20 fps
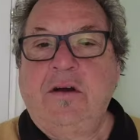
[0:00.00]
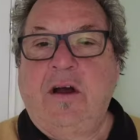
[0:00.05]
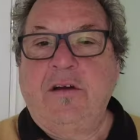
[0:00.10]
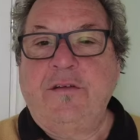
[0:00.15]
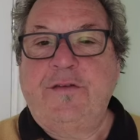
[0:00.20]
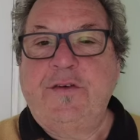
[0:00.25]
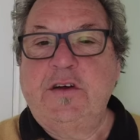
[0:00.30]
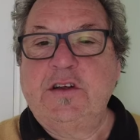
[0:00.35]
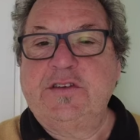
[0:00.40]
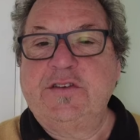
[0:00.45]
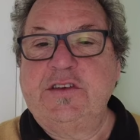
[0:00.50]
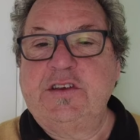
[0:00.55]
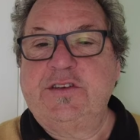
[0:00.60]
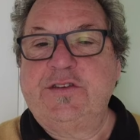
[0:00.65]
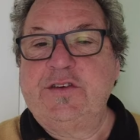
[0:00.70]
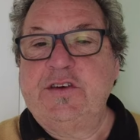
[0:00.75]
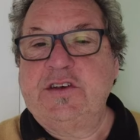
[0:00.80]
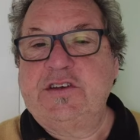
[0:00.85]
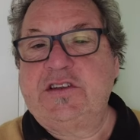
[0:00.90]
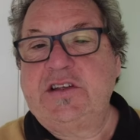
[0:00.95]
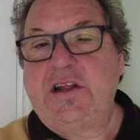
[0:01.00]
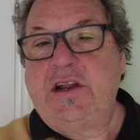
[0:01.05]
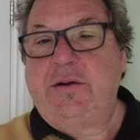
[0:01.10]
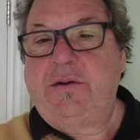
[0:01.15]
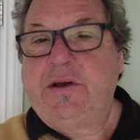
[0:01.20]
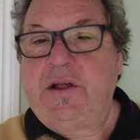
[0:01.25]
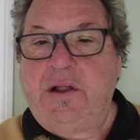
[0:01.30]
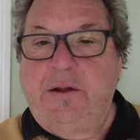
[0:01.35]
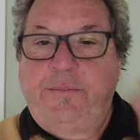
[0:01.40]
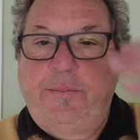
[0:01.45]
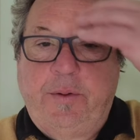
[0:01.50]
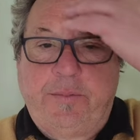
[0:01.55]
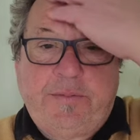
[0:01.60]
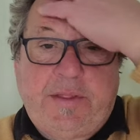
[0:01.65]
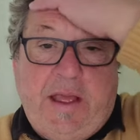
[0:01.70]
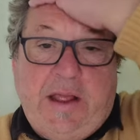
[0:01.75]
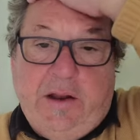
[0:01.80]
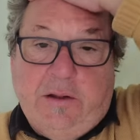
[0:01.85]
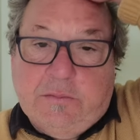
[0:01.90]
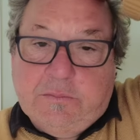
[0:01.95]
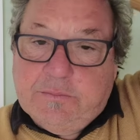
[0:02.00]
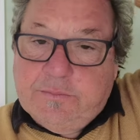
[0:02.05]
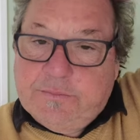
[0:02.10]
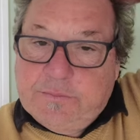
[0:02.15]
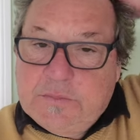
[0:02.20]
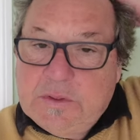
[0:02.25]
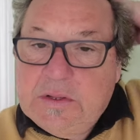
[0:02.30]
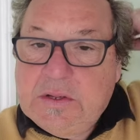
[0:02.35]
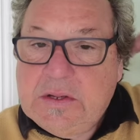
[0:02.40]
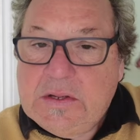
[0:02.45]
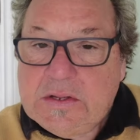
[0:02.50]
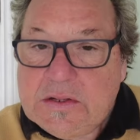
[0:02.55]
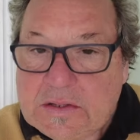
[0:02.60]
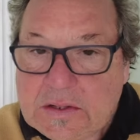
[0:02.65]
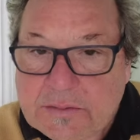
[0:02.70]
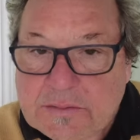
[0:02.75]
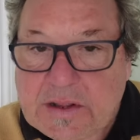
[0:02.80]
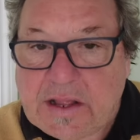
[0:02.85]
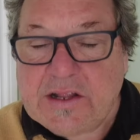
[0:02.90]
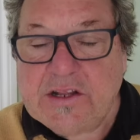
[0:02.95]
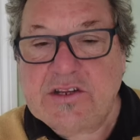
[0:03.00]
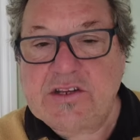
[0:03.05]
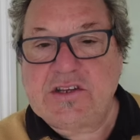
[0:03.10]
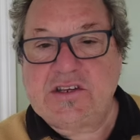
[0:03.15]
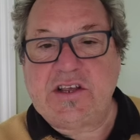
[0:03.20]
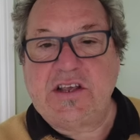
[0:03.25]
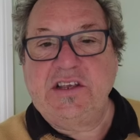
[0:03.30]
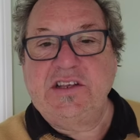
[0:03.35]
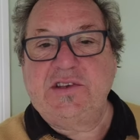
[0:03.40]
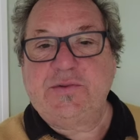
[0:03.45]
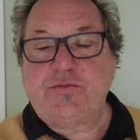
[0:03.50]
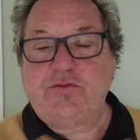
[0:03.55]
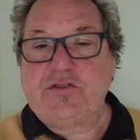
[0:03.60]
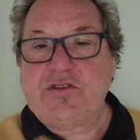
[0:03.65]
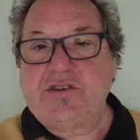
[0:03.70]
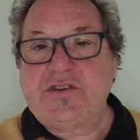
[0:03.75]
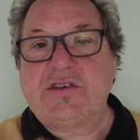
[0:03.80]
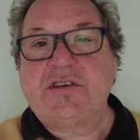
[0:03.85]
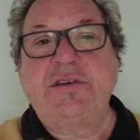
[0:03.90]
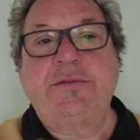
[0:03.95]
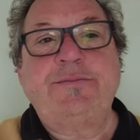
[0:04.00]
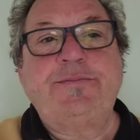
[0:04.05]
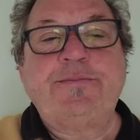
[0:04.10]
Right, first things first then, I'm going to pop down on down Sainsbury's.